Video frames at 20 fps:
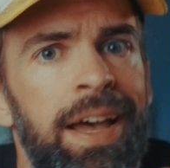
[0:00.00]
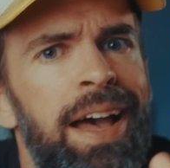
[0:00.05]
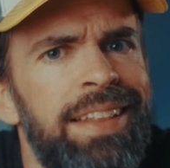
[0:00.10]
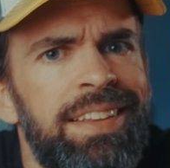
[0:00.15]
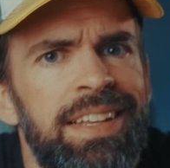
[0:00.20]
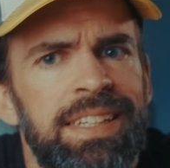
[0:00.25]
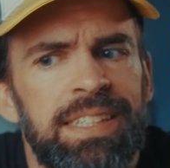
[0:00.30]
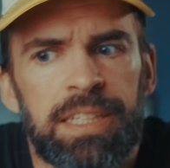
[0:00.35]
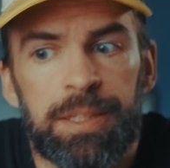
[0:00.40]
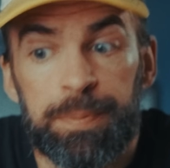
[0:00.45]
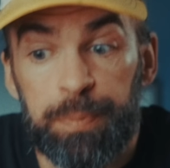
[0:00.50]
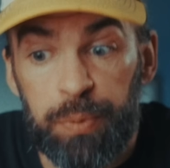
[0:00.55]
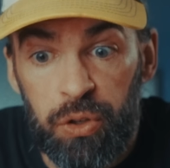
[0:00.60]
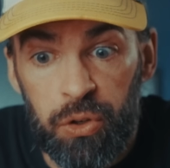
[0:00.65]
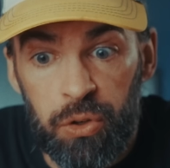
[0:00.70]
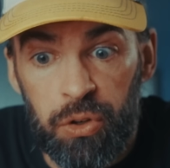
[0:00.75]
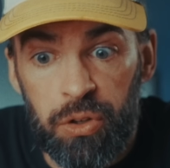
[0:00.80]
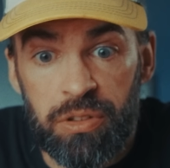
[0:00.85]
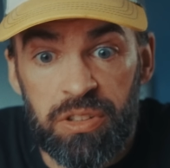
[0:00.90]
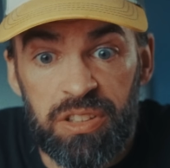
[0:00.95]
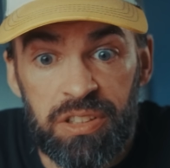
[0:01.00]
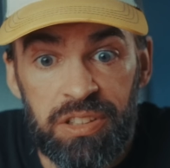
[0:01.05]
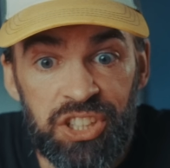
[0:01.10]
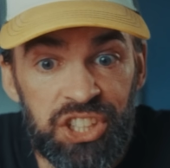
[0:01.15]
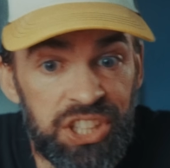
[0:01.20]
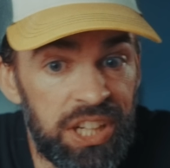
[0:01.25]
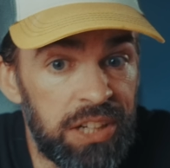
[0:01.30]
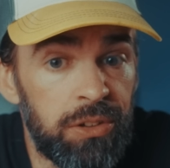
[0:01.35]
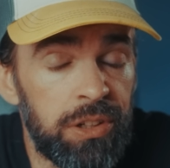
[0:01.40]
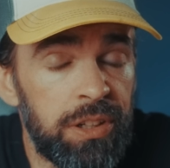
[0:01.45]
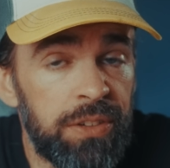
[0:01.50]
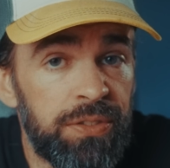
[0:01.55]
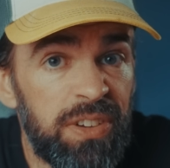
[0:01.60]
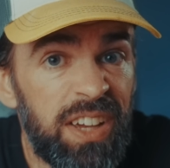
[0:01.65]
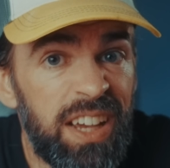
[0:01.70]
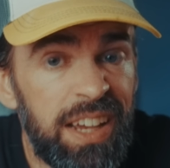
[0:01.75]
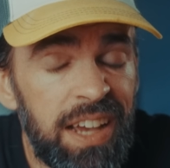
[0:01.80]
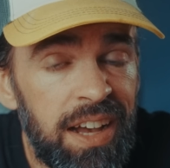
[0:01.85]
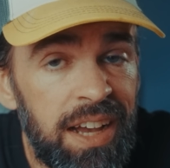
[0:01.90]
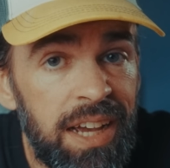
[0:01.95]
And this is pure generative
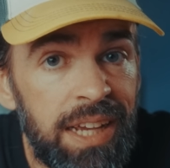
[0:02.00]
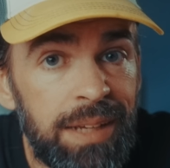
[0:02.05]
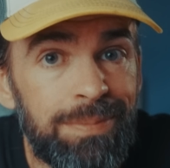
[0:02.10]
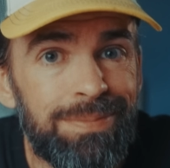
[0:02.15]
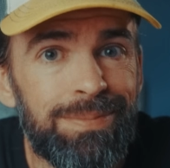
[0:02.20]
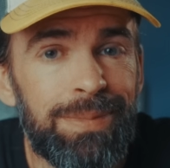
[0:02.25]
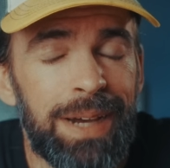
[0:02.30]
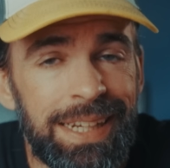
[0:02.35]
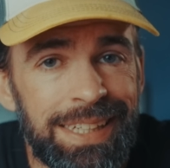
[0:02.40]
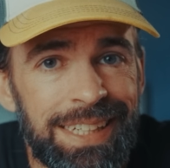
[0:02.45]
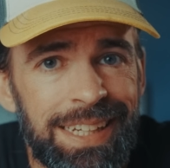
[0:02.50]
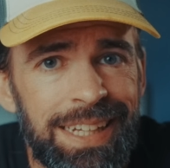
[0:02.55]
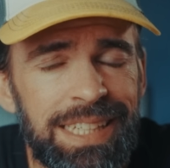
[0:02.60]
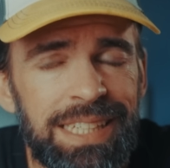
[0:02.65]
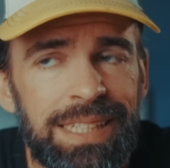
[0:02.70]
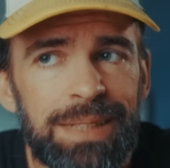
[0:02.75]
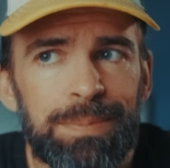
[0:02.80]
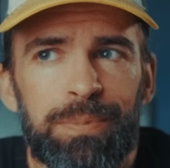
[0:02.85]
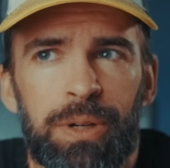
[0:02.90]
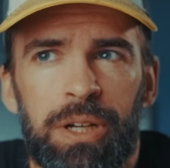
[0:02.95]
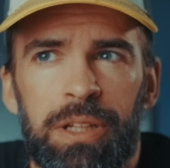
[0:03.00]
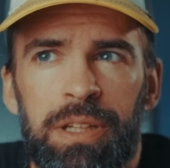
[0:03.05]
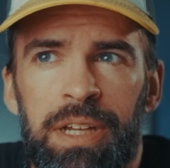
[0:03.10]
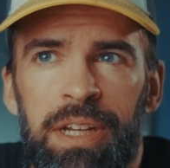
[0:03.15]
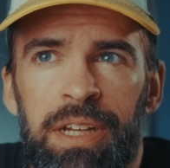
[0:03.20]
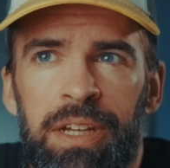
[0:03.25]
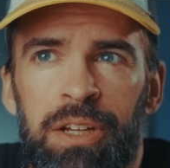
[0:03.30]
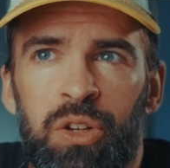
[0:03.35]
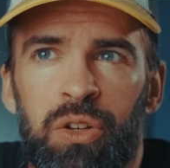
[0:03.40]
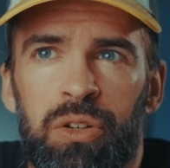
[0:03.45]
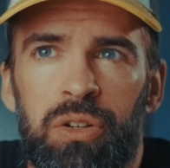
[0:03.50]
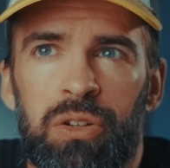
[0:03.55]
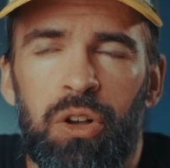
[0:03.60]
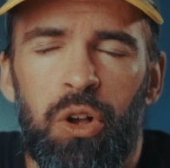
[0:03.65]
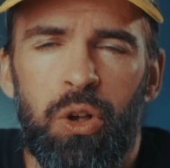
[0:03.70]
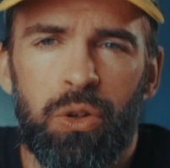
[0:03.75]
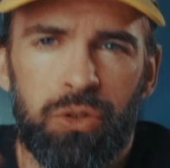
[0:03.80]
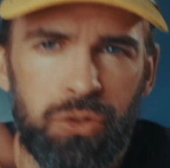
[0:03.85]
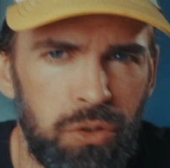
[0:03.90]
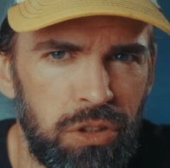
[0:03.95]
AI, I guess, but
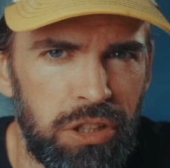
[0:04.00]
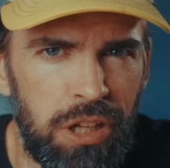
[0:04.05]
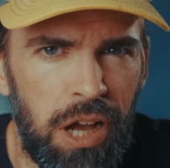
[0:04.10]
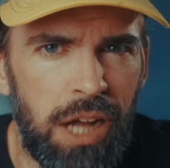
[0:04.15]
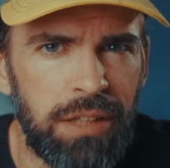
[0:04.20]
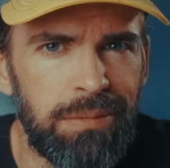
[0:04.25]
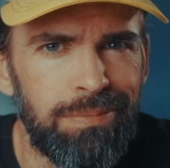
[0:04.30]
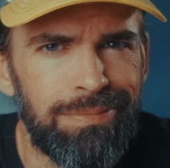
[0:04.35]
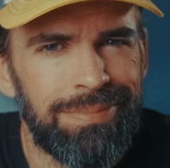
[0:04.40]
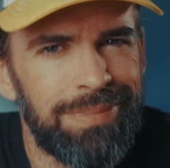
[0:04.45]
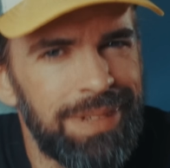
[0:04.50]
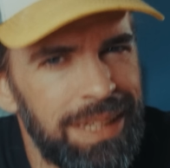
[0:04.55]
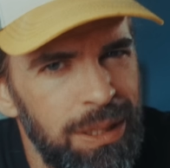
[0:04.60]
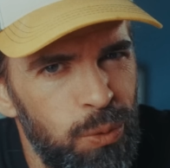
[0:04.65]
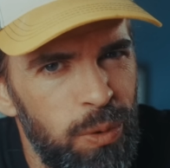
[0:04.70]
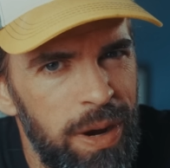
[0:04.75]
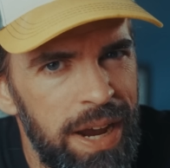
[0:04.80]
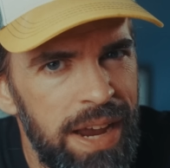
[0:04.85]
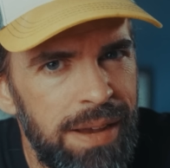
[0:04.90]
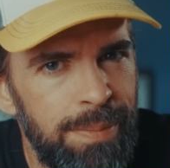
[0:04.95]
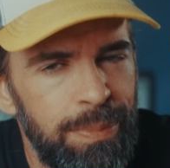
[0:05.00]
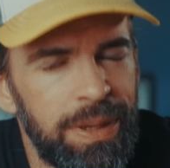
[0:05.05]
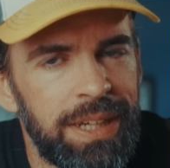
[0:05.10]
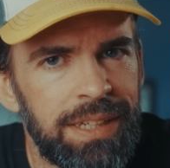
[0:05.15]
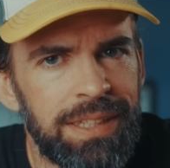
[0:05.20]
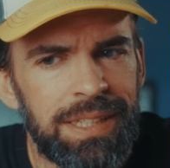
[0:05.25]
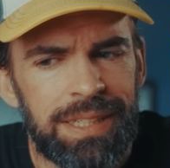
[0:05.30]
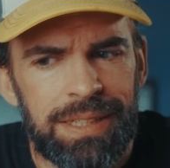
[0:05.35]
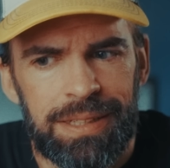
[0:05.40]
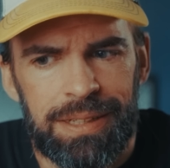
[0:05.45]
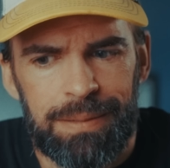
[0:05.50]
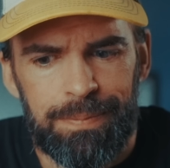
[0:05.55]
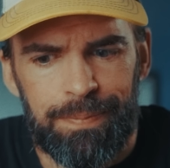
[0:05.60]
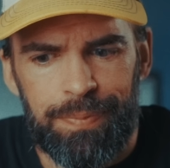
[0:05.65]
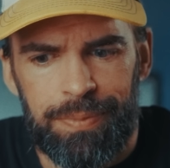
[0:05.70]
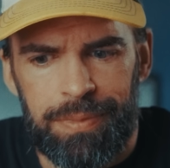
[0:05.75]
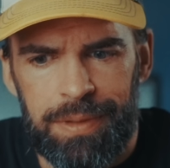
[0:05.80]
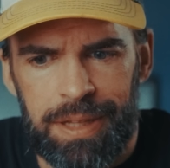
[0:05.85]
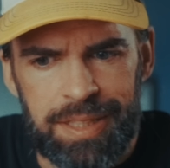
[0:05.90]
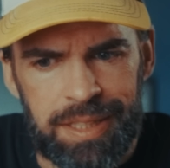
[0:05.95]
also not in a way because
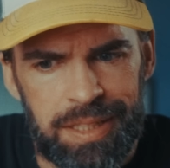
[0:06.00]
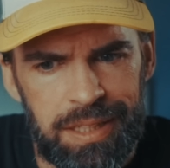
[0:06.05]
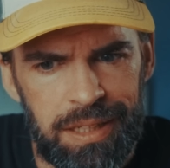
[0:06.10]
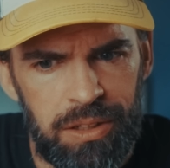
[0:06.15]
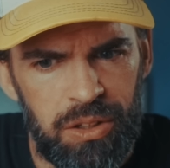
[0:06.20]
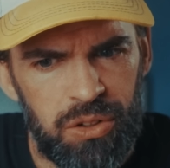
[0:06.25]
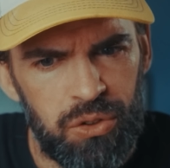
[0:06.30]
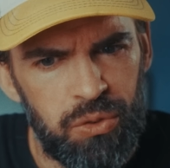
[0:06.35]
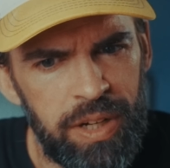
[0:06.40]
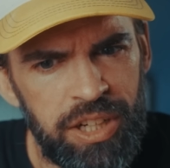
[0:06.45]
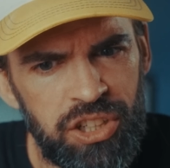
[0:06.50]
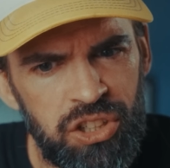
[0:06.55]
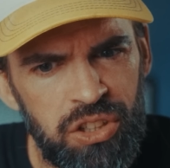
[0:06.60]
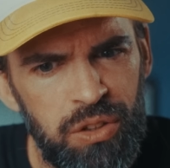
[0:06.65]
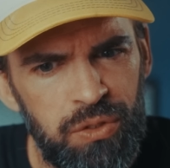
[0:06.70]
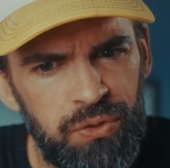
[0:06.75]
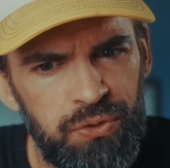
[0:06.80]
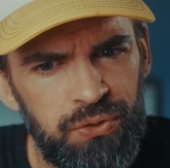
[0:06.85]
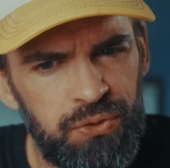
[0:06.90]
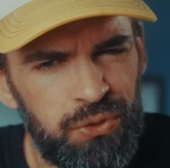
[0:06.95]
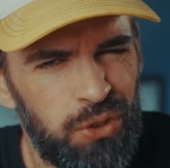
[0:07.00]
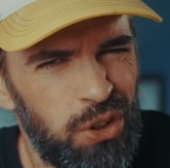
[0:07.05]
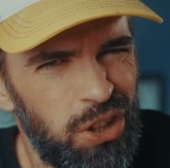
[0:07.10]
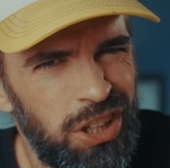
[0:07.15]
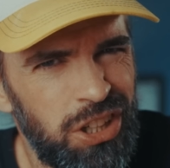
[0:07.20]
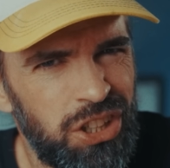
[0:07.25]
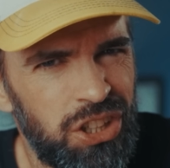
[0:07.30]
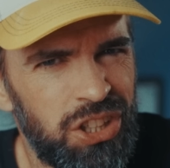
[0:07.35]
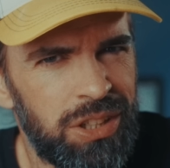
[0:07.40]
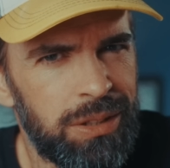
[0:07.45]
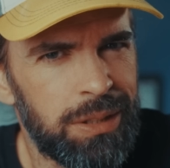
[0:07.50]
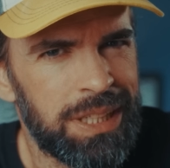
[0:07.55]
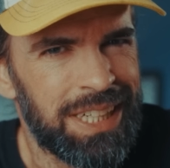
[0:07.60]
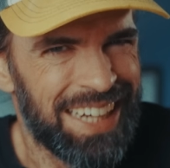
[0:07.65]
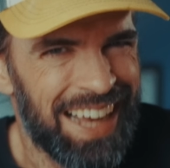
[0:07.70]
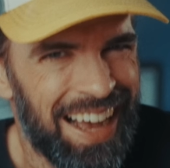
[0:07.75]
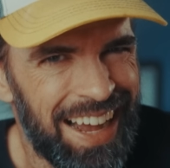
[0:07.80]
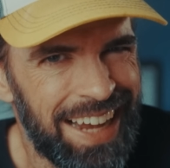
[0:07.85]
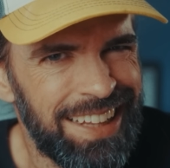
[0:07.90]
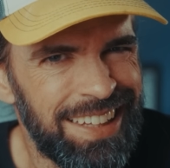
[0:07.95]
it's still original footage,
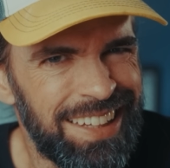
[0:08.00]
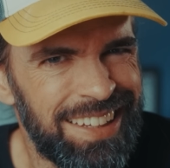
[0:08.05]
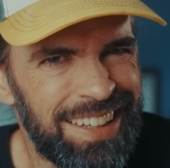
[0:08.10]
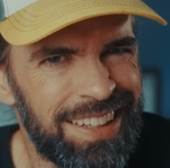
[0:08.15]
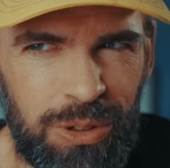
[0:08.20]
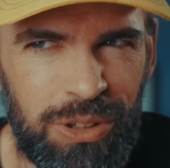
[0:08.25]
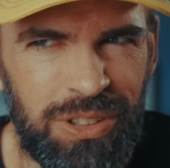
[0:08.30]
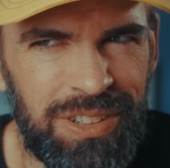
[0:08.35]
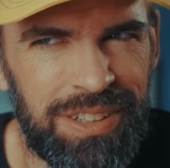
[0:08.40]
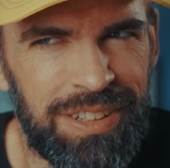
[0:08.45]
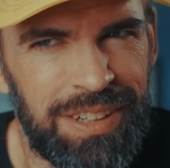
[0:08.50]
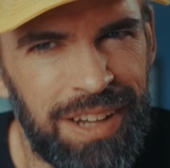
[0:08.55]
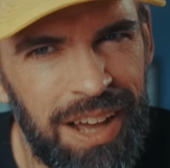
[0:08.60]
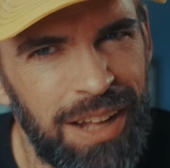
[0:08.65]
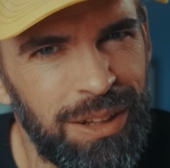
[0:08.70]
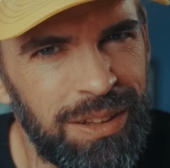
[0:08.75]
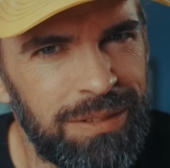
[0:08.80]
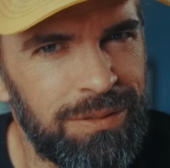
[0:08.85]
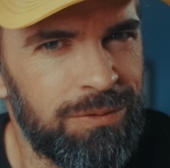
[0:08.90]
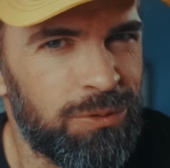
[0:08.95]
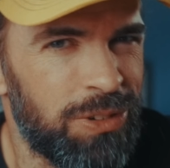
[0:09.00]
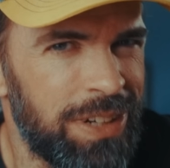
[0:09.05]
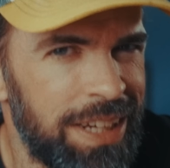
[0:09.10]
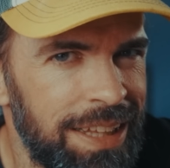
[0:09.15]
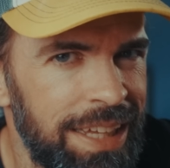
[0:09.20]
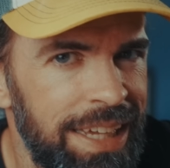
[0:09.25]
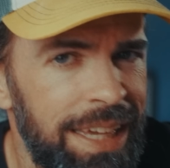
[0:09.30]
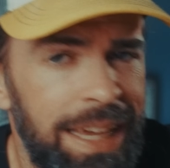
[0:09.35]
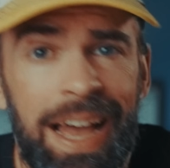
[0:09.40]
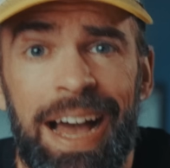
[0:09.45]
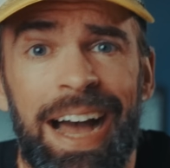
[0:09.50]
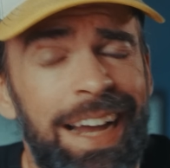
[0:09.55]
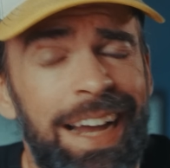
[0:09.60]
Kinda? Or not really?